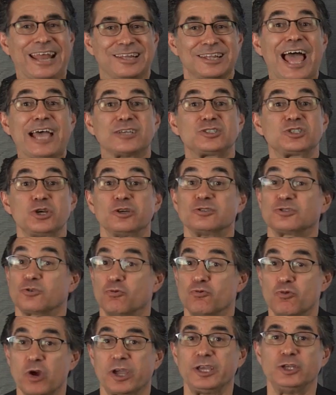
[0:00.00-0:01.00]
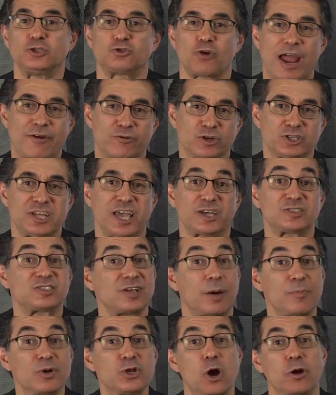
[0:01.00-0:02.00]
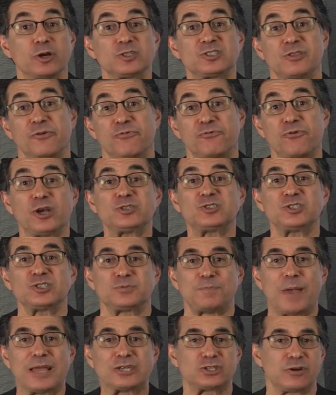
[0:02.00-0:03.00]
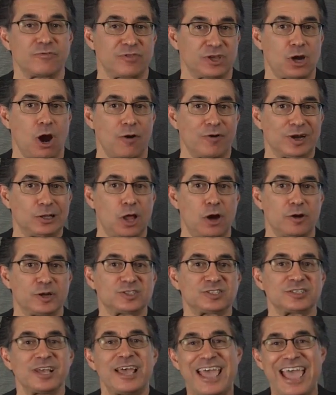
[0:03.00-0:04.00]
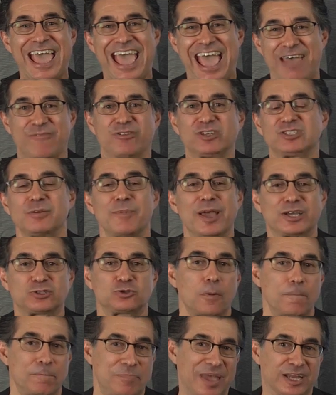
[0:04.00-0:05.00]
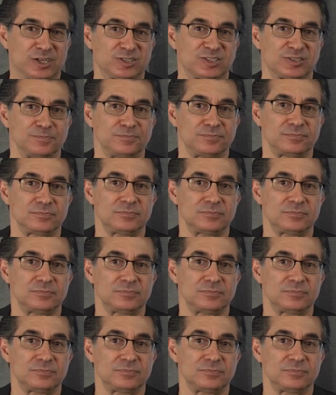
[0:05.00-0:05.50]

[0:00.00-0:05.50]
At last year's rookie driver test, someone noticed the front suspension of the current Lotus having some extra bits.